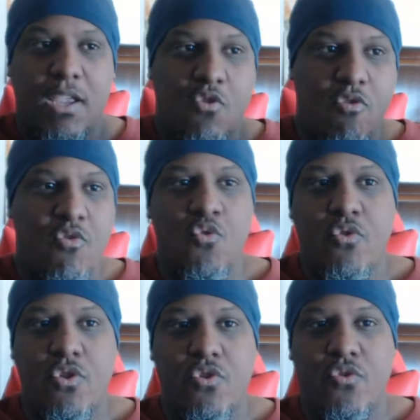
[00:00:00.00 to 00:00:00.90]

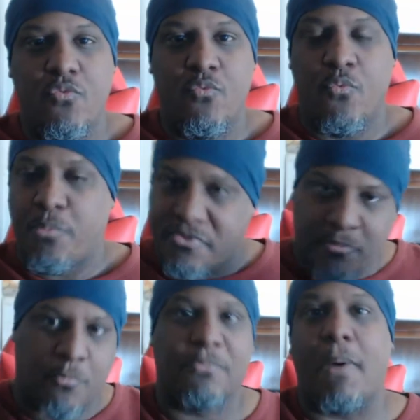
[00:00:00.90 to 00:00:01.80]
you
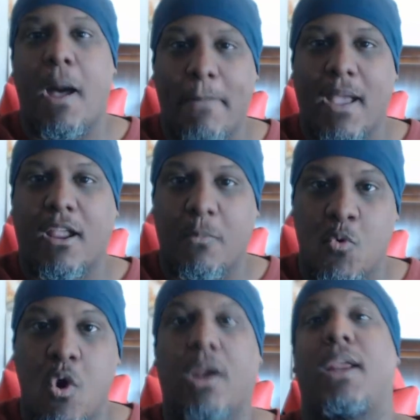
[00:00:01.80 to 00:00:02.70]
spawn back
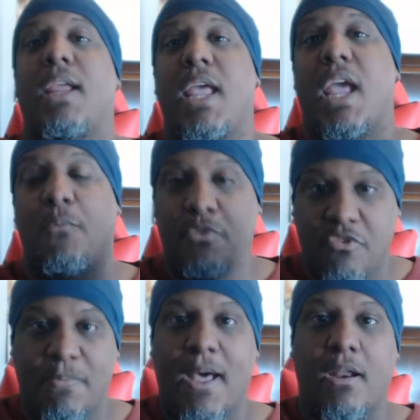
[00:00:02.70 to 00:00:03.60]
up quickly, and when
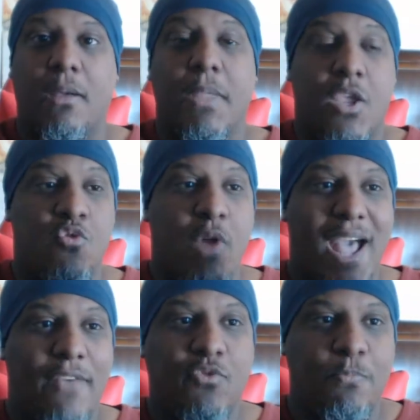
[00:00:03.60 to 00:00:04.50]
you spawn up, you
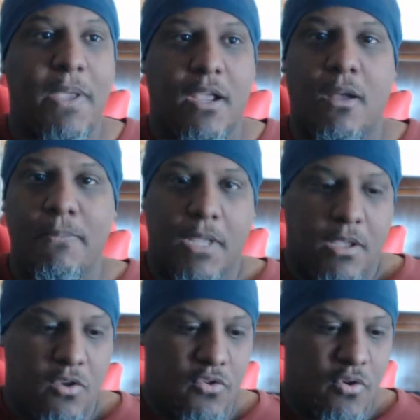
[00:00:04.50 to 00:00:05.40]
have to pick up
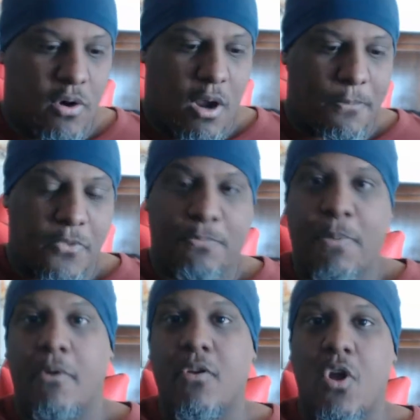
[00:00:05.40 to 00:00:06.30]
your
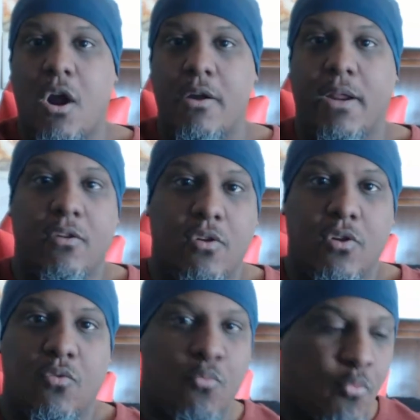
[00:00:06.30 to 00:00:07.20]
spirit guardian.
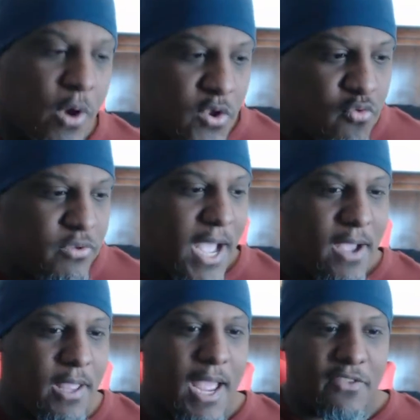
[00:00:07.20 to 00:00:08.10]
When you
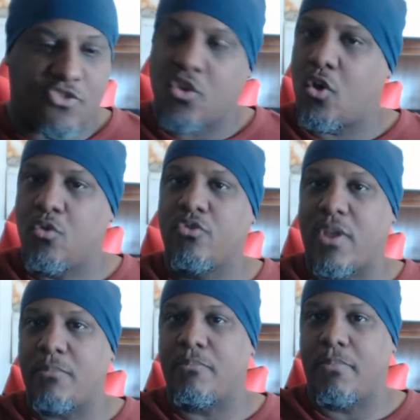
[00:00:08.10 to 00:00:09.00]
die, as Souls
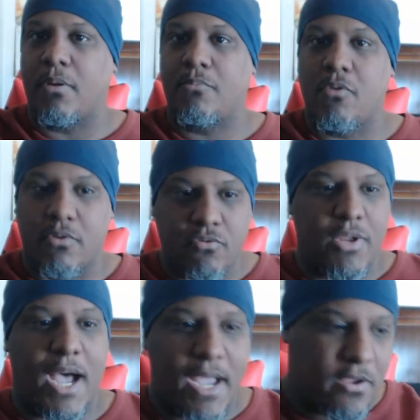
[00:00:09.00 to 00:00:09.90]
and Bloodborne, you
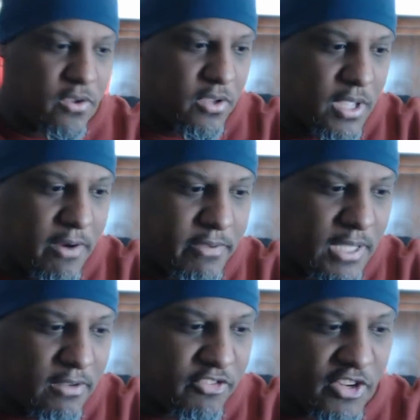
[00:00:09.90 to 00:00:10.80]
die,
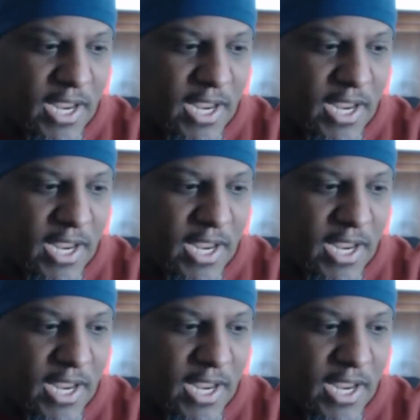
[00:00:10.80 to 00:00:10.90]
everything just